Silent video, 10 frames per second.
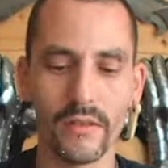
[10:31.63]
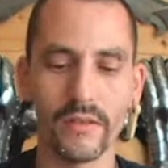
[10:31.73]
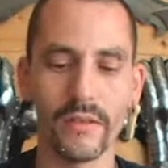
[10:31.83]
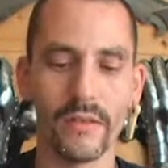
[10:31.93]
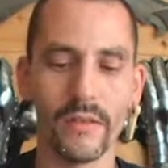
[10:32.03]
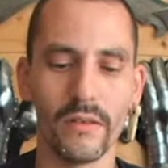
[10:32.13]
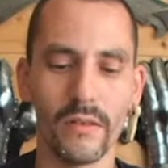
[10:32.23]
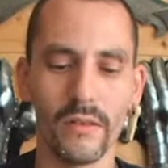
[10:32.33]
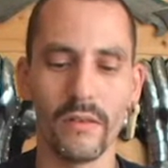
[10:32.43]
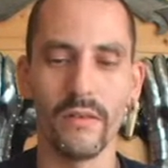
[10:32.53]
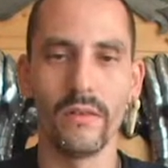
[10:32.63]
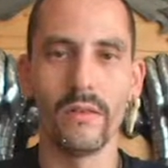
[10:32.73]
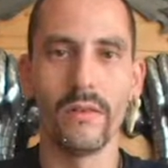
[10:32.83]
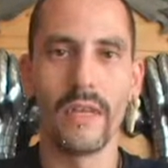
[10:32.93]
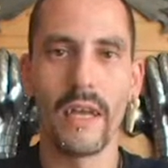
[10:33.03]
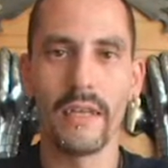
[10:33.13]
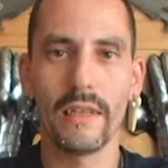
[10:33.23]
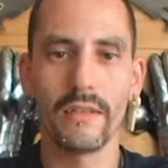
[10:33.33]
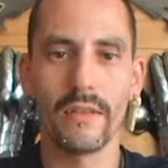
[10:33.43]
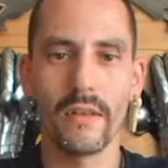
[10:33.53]
The handle
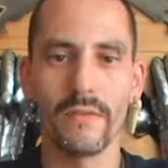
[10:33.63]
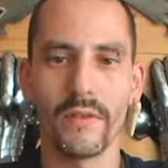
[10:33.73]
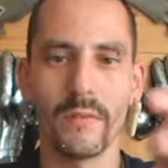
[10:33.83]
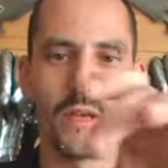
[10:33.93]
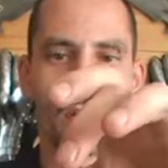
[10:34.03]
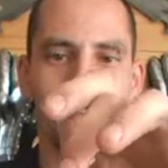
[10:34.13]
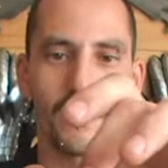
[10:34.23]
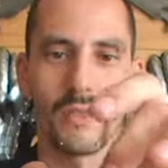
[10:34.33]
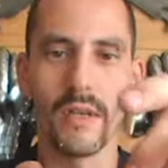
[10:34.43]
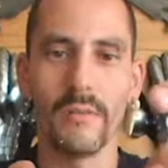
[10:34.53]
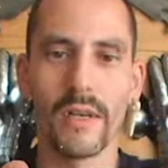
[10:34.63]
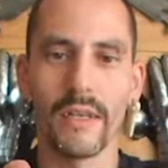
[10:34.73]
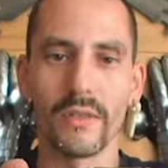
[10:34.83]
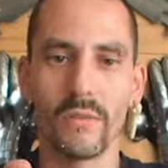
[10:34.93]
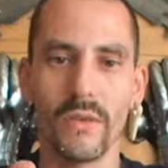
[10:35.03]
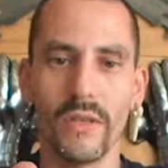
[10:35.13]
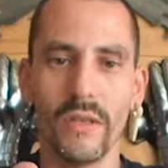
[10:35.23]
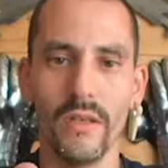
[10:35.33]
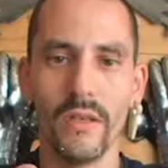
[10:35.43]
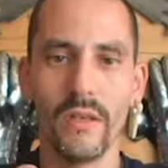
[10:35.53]
itself is made out of stabilized wood
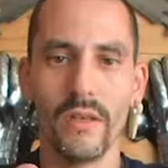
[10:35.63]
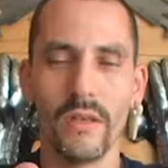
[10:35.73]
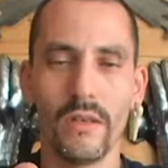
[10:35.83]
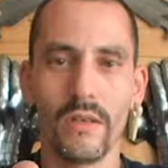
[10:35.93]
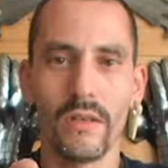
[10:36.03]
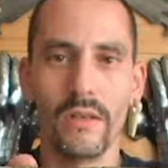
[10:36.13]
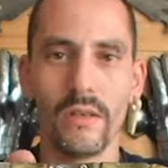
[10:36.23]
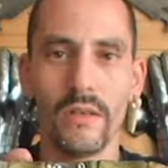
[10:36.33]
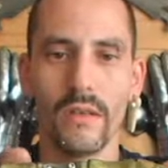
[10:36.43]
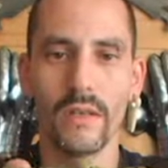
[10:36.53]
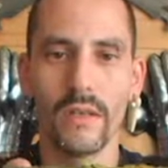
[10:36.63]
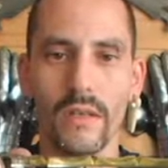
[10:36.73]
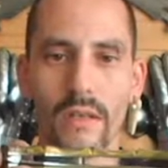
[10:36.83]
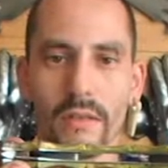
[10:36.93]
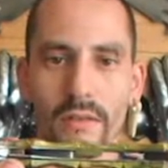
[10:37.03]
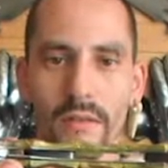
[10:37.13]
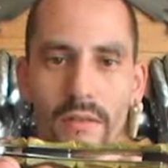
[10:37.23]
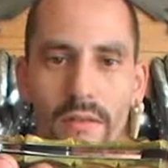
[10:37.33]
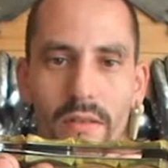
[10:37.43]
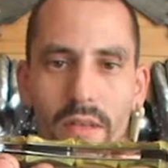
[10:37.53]
and
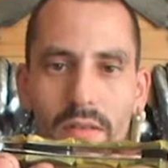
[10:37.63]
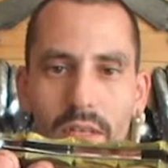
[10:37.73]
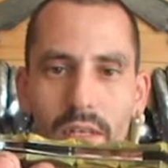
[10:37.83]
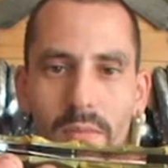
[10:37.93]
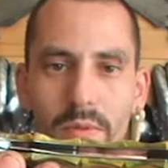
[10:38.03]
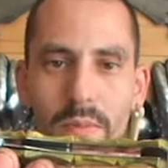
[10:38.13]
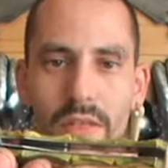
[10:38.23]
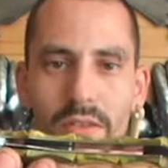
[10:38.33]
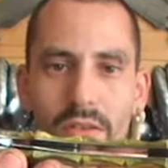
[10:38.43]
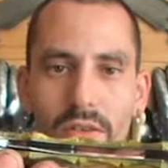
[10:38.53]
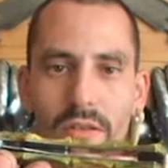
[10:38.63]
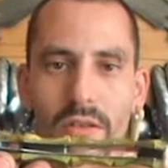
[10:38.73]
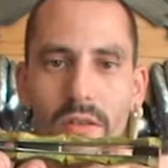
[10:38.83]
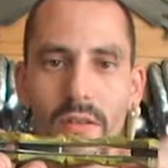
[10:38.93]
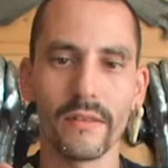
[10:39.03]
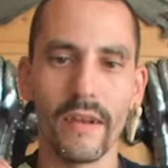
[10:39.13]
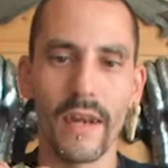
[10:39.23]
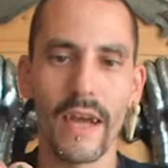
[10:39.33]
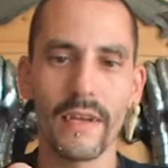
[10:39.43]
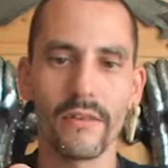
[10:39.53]
titanium spacers. And the
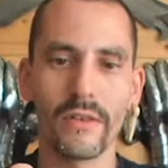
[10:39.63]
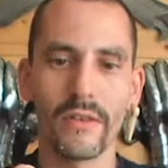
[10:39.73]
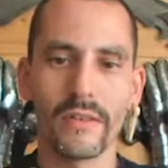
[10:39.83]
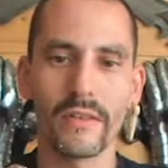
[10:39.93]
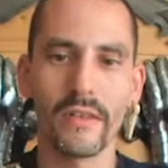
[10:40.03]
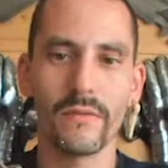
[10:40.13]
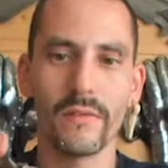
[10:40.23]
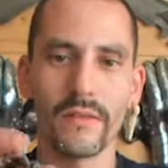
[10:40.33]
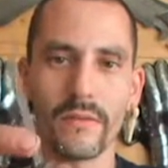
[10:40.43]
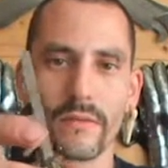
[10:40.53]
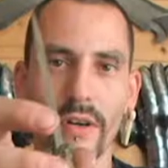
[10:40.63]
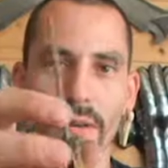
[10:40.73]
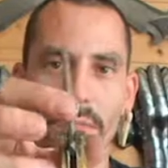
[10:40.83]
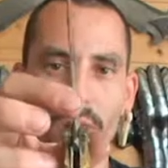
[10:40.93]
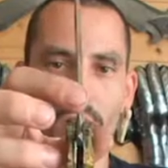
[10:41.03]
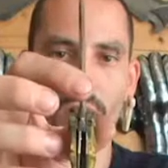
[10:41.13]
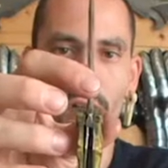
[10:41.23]
liner itself is a frame lock,